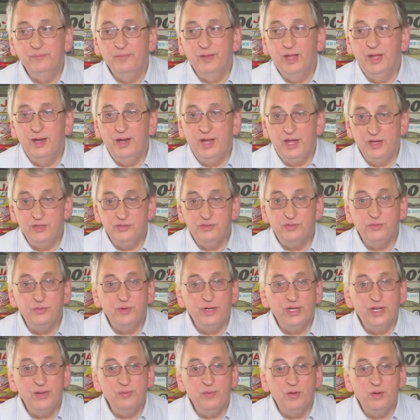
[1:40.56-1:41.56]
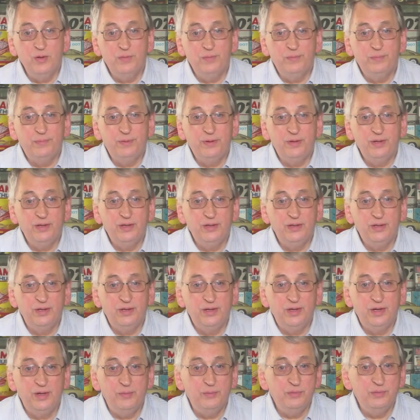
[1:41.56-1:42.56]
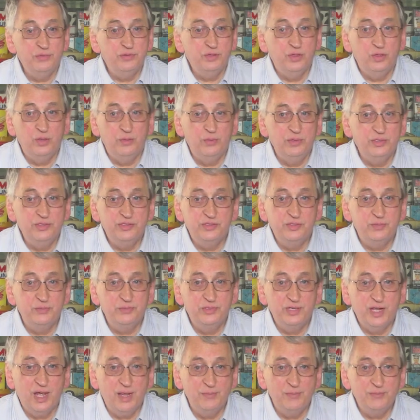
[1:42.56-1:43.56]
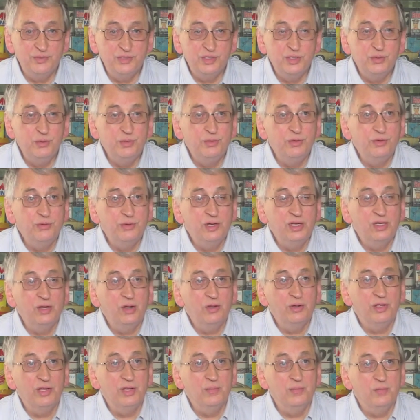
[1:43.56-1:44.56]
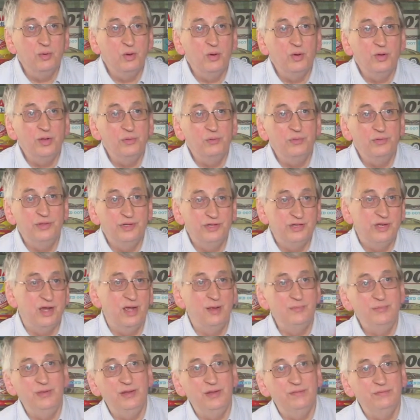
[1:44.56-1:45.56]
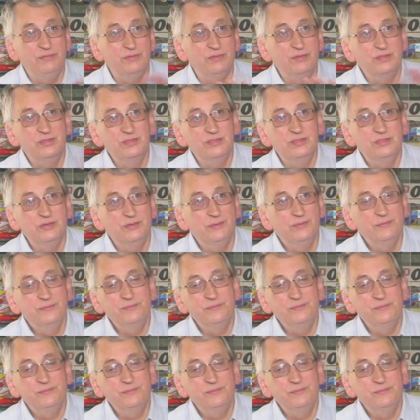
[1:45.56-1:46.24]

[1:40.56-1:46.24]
And I used to ring him up. It was always sometimes 2 and 3 o'clock in the morning with the time difference.